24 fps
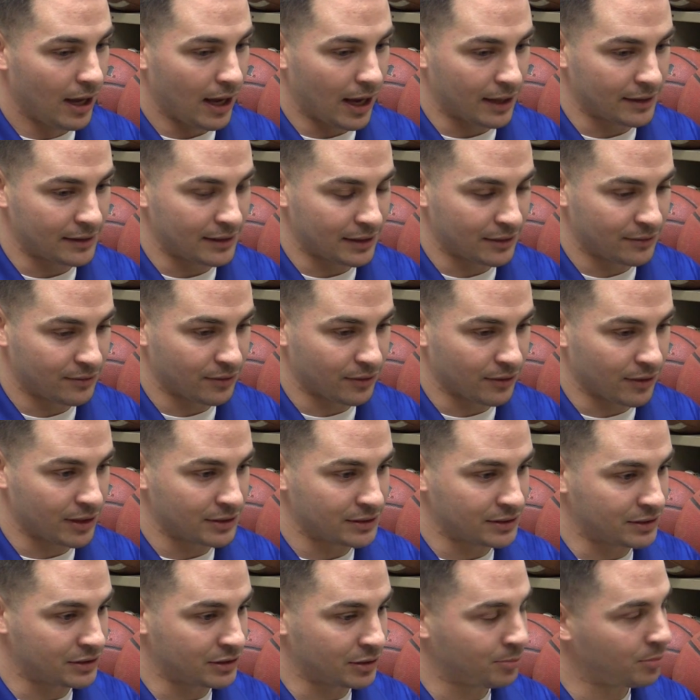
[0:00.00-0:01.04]
I think for
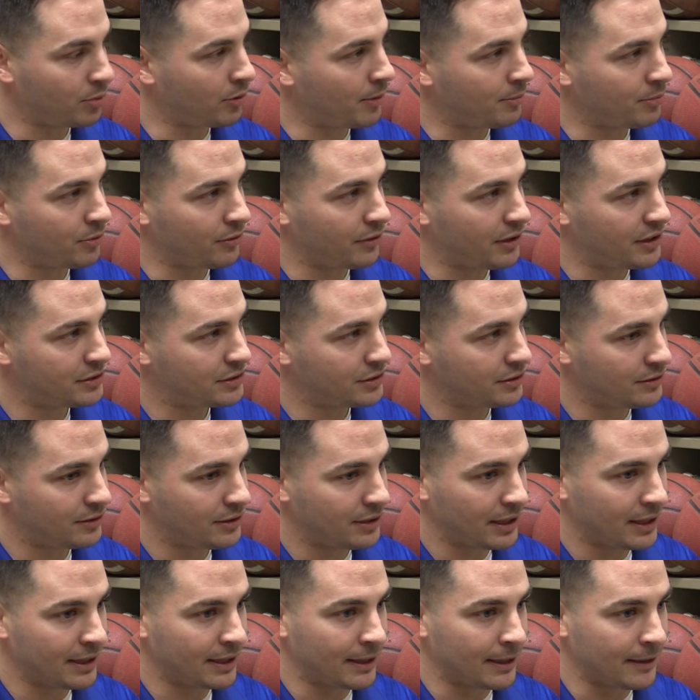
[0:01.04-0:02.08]
us, it's a preparation
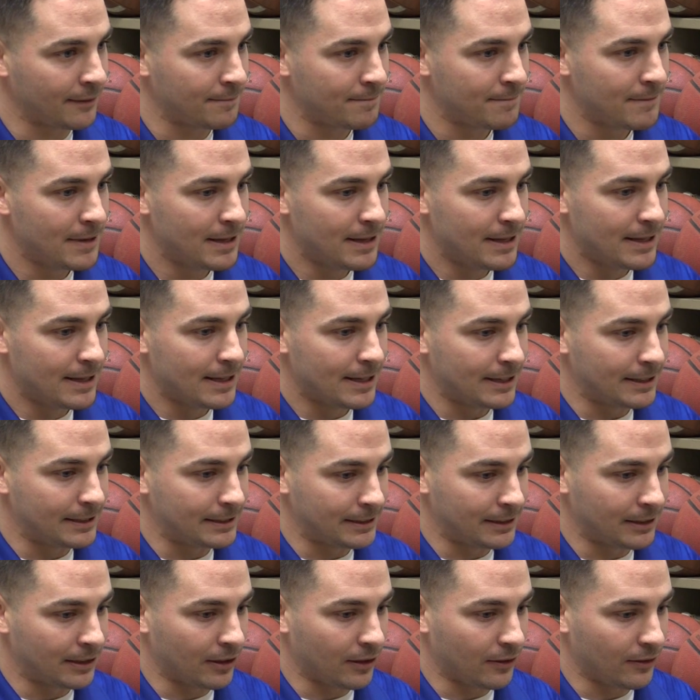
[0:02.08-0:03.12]
thing. Um,
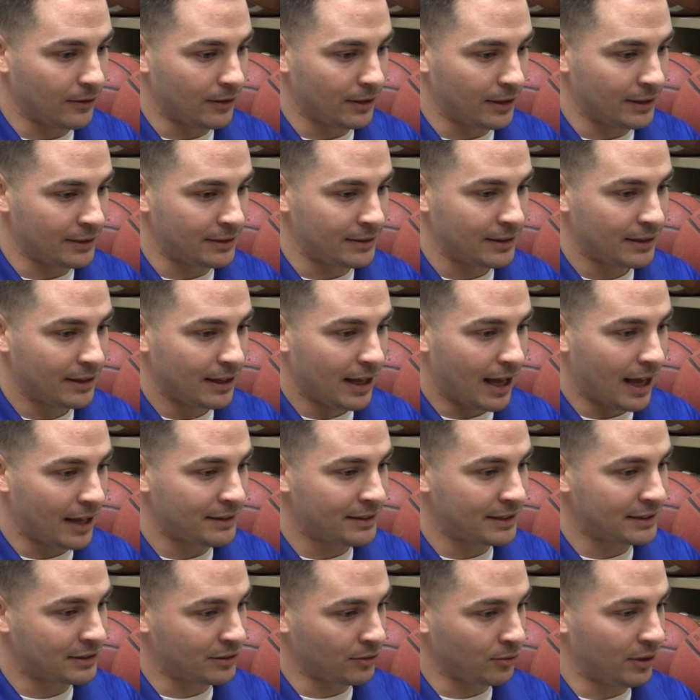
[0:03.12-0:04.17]
you know, it, I
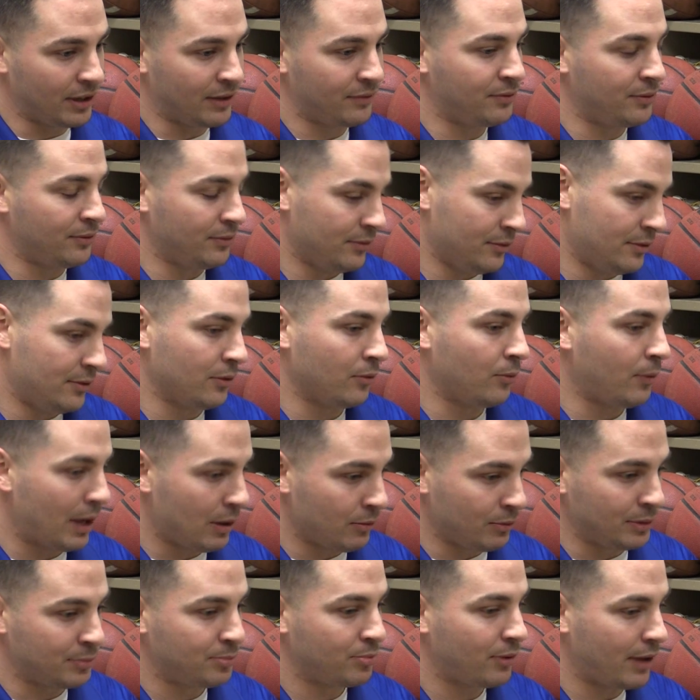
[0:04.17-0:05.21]
think the, if the
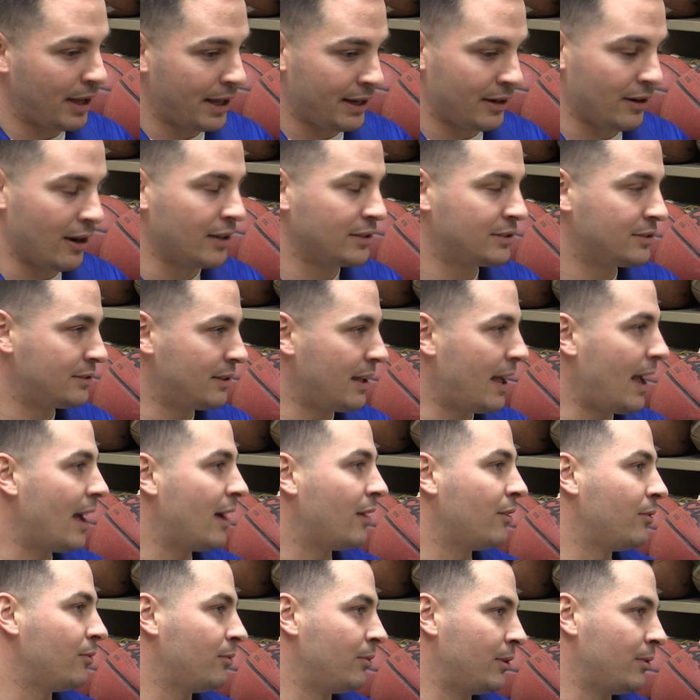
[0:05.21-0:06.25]
way we play in our
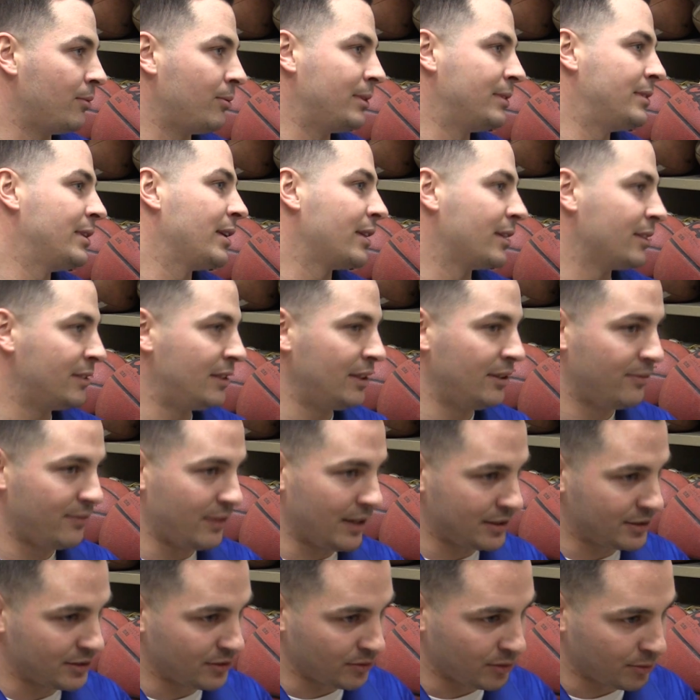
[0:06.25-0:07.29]
style, where we take a
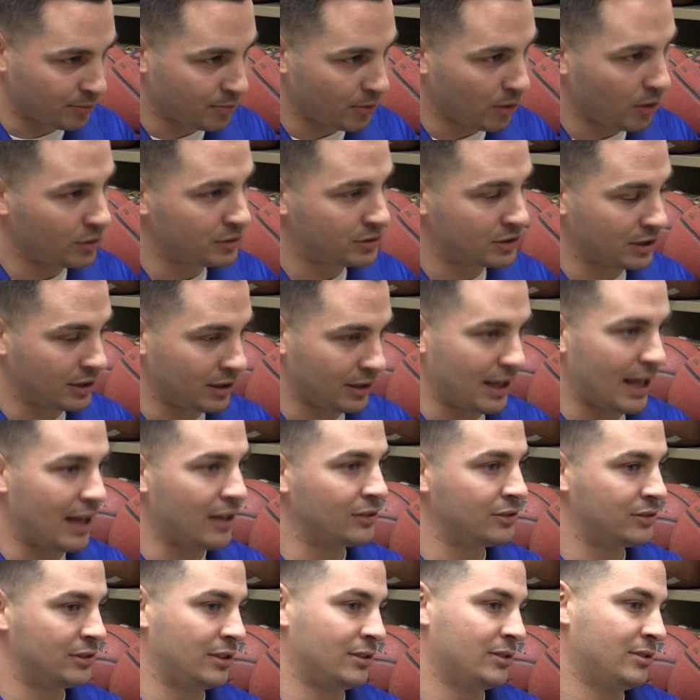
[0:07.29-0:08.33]
defensive approach, it
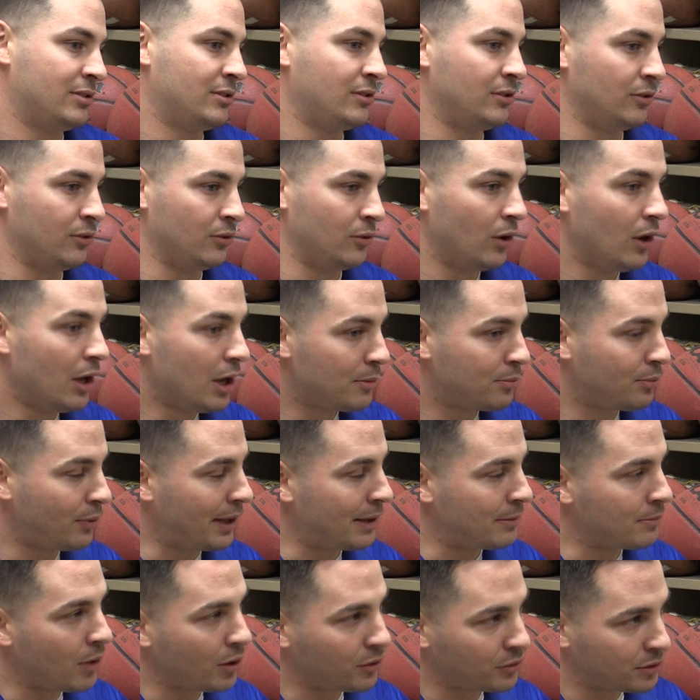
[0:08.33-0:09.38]
allows us to
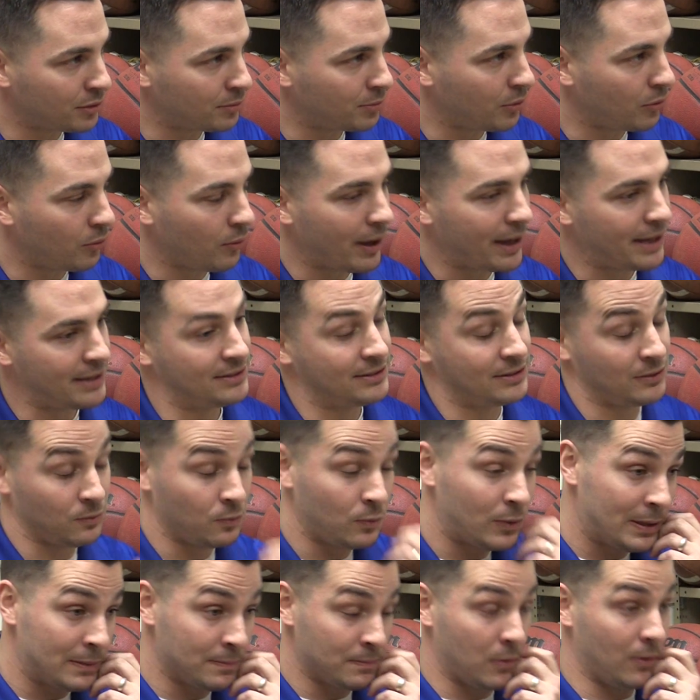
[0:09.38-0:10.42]
play multiple ways
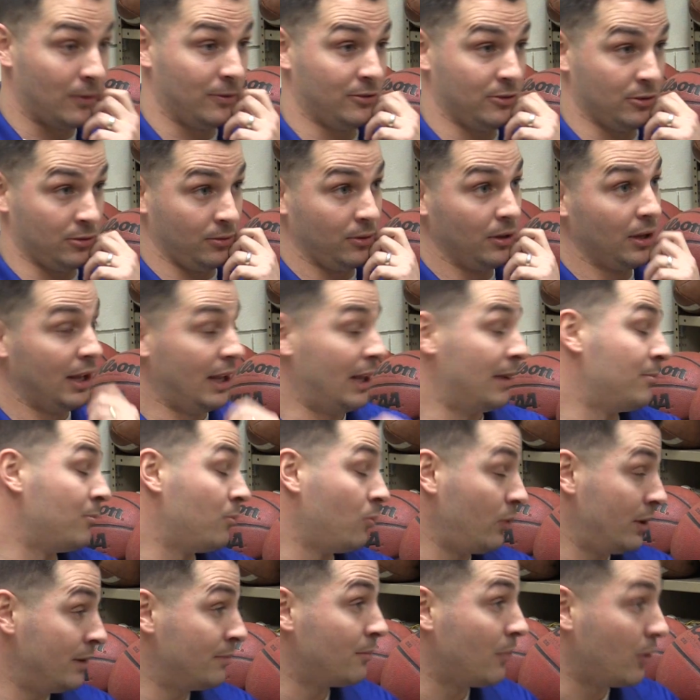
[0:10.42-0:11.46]
and win both
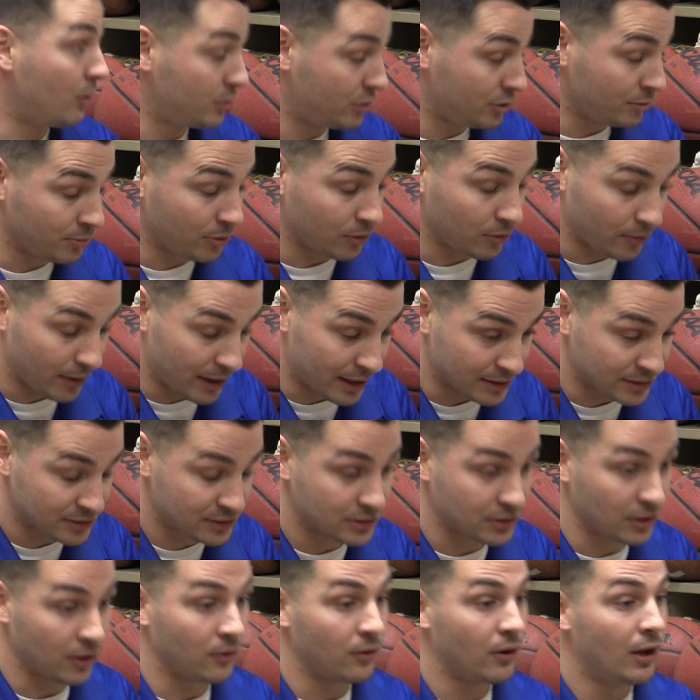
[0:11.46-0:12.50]
and win multiple ways.
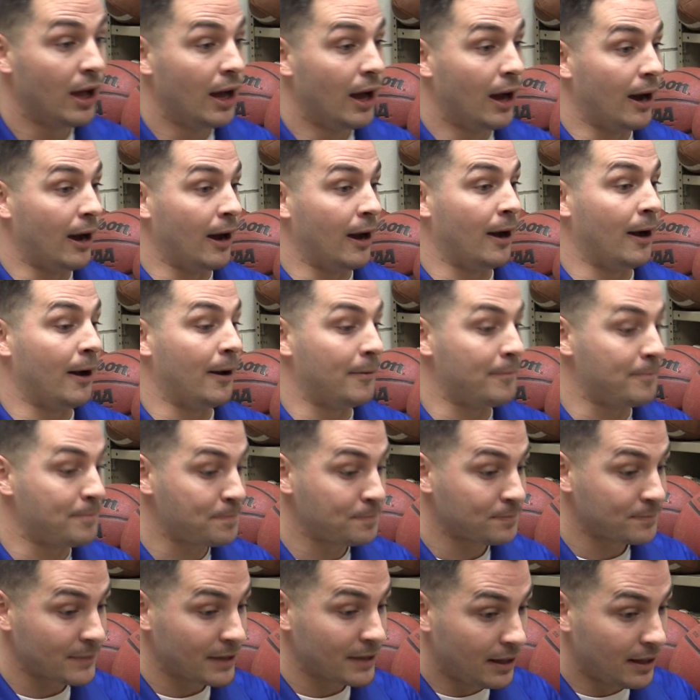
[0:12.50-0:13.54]
So um,
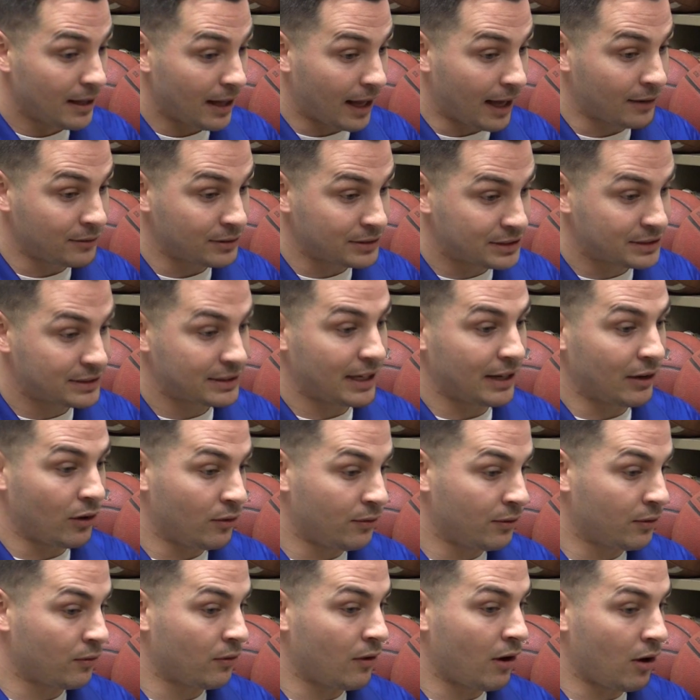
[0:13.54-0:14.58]
I would say
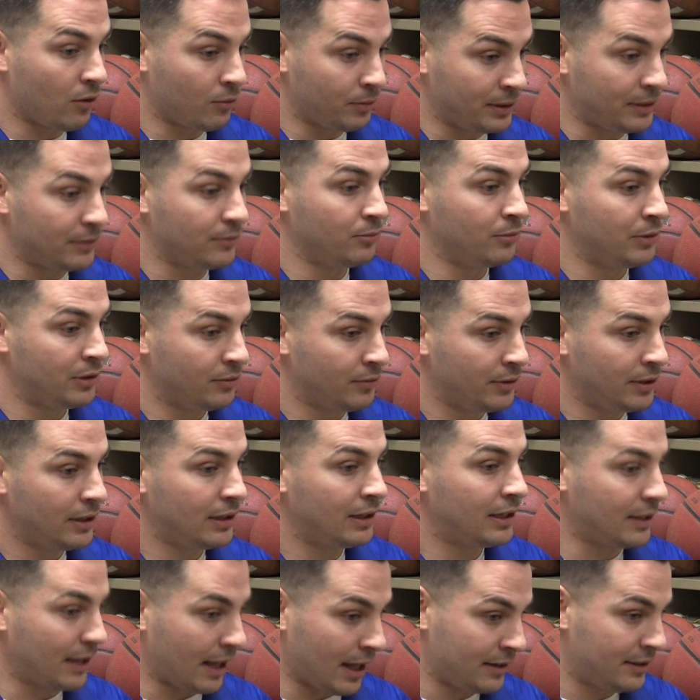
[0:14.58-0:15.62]
overall, we, we
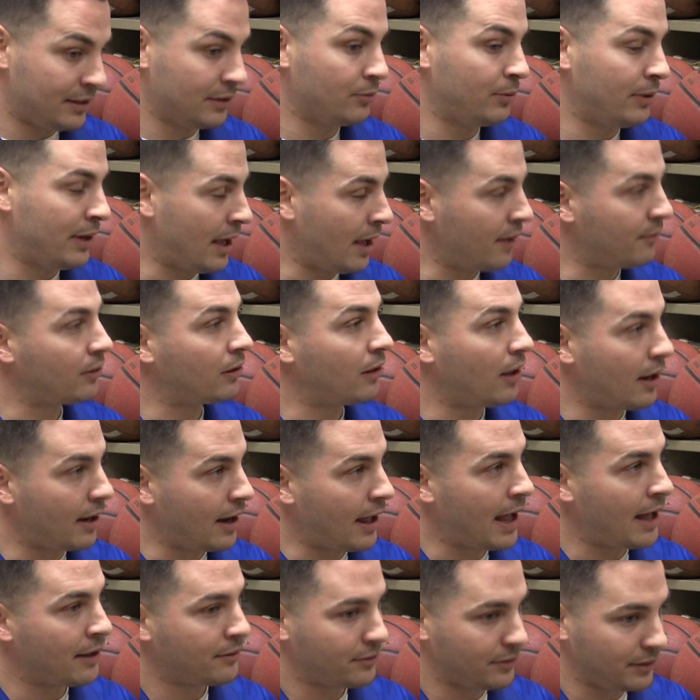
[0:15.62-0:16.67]
really I think we have a lot
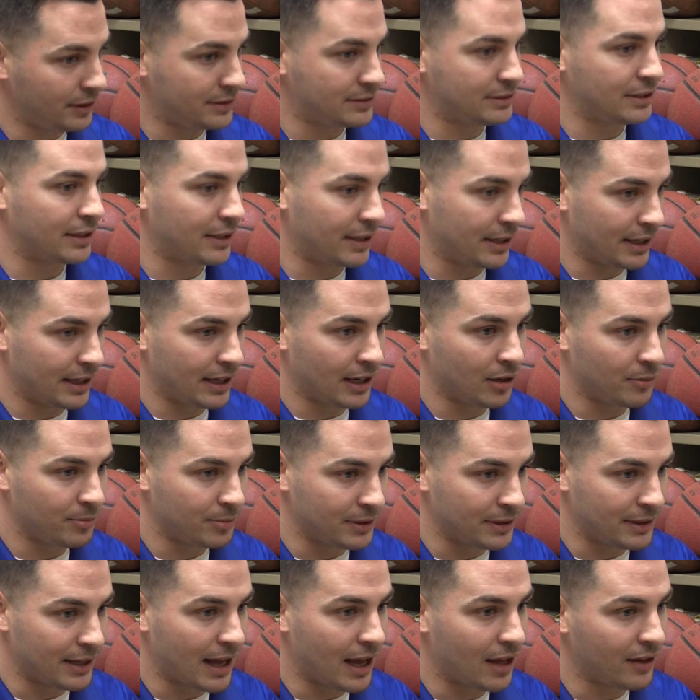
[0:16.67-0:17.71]
of athletes that can get up
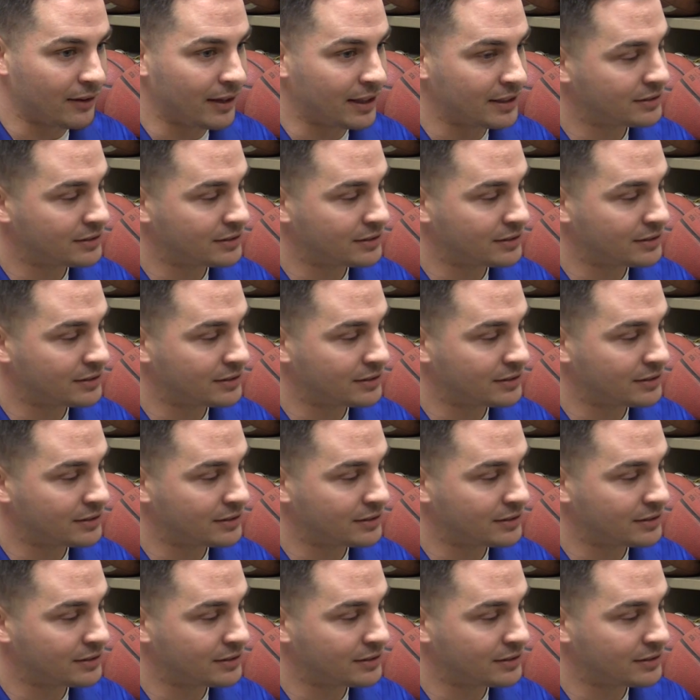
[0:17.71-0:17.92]
and down.